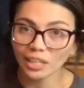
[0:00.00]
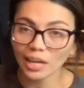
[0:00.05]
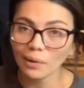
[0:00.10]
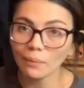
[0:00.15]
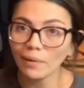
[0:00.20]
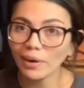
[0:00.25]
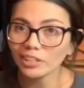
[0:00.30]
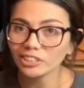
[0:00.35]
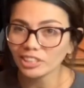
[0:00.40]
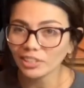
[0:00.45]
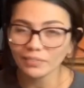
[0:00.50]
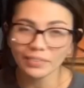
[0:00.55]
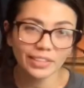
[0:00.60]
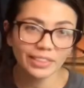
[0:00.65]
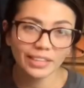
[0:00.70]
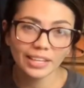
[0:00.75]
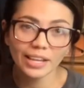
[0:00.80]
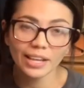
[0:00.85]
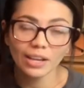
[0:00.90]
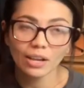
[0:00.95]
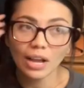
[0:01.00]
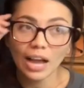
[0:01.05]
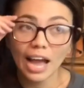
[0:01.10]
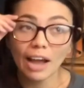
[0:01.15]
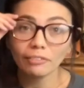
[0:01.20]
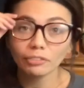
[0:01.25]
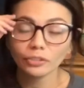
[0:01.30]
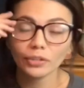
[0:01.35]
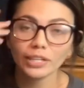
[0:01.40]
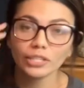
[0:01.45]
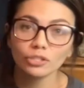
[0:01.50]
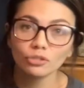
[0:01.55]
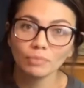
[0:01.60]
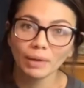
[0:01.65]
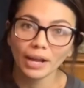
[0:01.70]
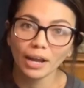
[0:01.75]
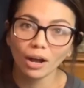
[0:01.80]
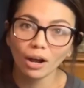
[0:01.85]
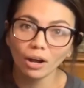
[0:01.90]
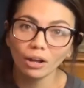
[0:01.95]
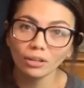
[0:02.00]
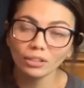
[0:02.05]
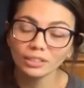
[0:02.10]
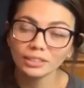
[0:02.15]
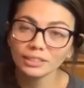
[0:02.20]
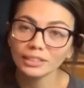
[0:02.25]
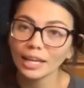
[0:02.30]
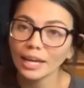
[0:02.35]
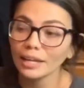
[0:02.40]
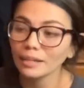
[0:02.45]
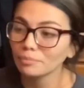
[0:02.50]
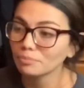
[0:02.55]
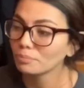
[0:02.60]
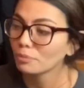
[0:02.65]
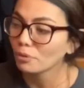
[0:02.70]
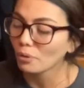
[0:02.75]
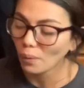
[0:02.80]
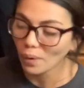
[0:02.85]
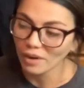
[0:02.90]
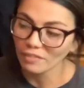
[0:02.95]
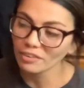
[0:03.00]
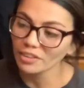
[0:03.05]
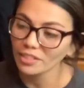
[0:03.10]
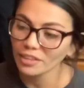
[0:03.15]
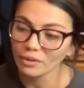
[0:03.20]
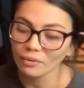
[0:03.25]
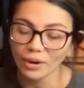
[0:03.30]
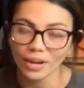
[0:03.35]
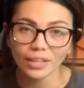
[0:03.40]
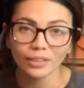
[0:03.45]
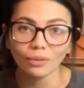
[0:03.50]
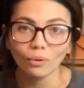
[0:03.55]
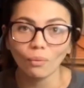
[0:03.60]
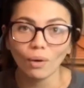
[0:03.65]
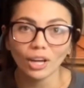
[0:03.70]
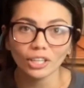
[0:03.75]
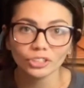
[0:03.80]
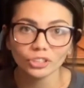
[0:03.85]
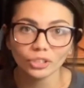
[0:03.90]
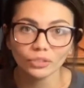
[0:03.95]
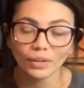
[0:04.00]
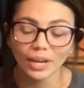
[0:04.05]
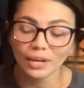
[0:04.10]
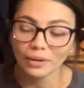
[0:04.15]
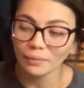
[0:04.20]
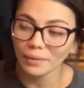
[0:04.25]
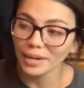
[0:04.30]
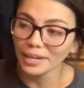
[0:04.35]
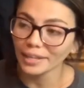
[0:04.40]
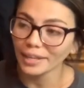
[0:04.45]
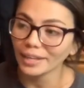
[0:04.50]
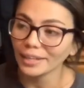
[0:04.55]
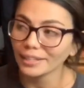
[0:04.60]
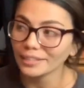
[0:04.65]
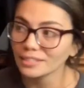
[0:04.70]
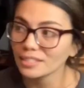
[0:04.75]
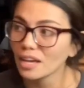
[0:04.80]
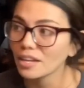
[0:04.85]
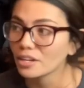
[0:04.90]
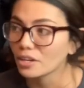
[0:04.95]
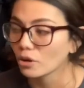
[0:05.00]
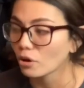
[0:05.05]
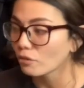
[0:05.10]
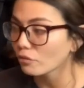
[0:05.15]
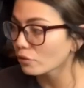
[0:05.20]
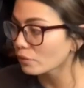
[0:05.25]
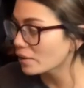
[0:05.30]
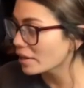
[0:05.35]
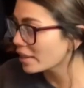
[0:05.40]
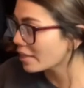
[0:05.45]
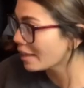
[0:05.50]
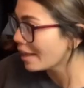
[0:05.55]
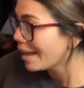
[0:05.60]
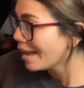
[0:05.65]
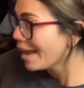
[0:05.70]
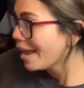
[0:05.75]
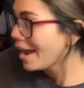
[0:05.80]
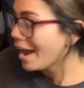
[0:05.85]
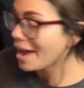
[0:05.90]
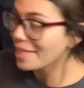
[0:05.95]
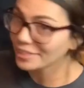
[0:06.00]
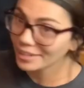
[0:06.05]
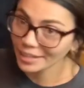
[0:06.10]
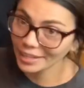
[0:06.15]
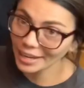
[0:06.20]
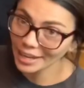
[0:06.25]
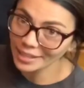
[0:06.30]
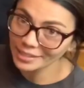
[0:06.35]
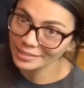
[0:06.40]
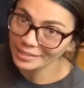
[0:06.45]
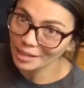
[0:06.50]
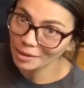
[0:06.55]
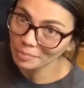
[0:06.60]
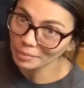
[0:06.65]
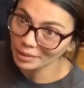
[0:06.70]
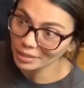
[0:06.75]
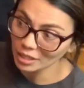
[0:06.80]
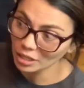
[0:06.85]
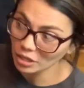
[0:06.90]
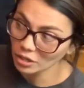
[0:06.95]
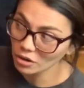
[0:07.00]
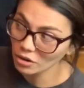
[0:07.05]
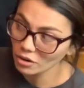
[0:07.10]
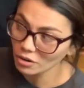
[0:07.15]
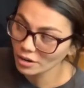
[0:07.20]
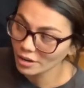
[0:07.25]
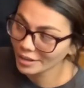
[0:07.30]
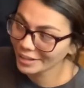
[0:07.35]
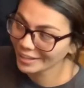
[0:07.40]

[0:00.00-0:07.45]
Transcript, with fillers: I wash everything after I do my hauls. I throw everything right in the washer right away to get it done and over with. And then it ends up in here.